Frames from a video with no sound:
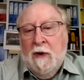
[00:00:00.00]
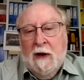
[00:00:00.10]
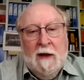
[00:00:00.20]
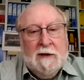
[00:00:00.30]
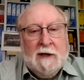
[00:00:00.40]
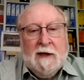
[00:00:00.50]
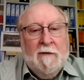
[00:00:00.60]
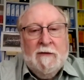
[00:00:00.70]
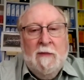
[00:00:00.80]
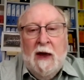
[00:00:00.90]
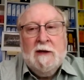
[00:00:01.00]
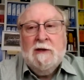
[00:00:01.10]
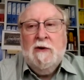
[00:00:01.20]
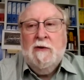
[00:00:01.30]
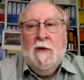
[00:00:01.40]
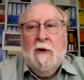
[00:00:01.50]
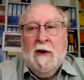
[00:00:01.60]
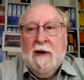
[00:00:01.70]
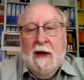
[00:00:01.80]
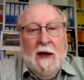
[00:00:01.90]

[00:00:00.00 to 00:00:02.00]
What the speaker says: will just have to make do on